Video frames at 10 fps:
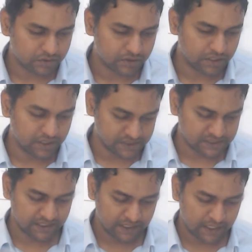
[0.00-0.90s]

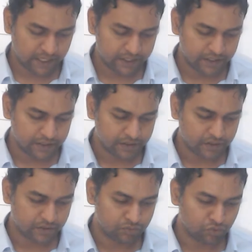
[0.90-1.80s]
easy and
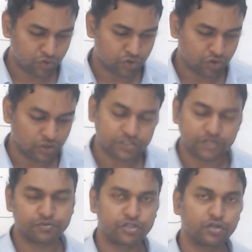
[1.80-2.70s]
more
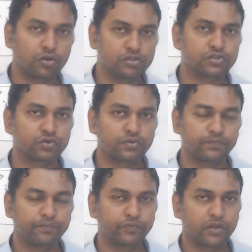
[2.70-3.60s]
conceptual also.
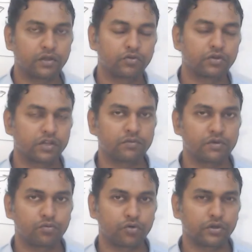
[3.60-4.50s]
Are you getting my
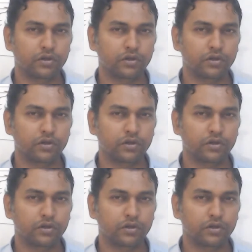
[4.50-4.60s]
point?